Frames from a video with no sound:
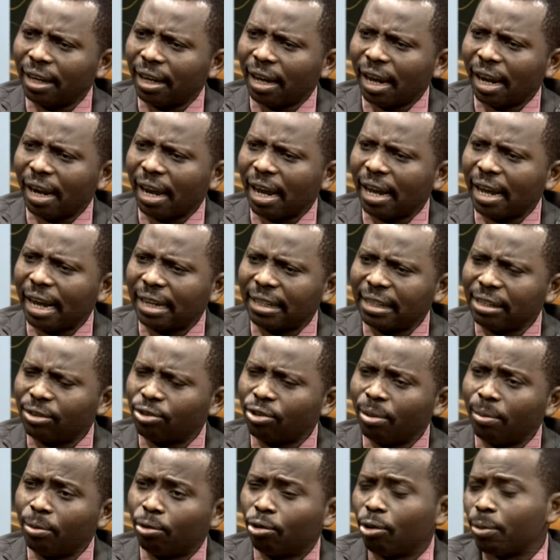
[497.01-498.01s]
and I, I think
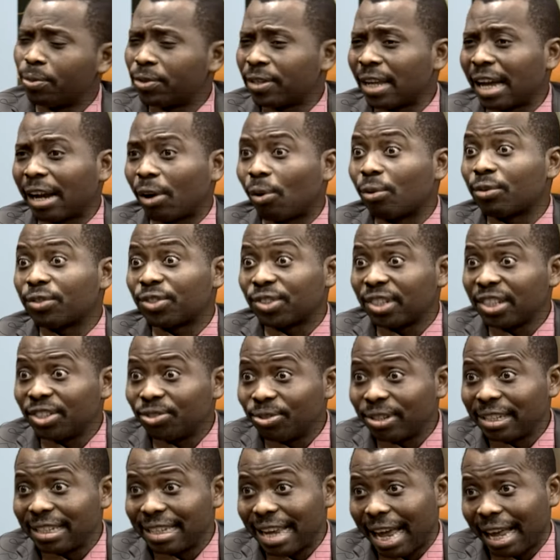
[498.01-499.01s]
some groups are
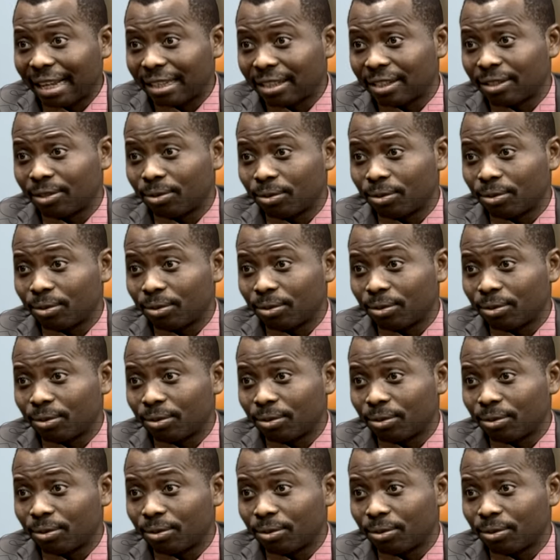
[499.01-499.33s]
considering that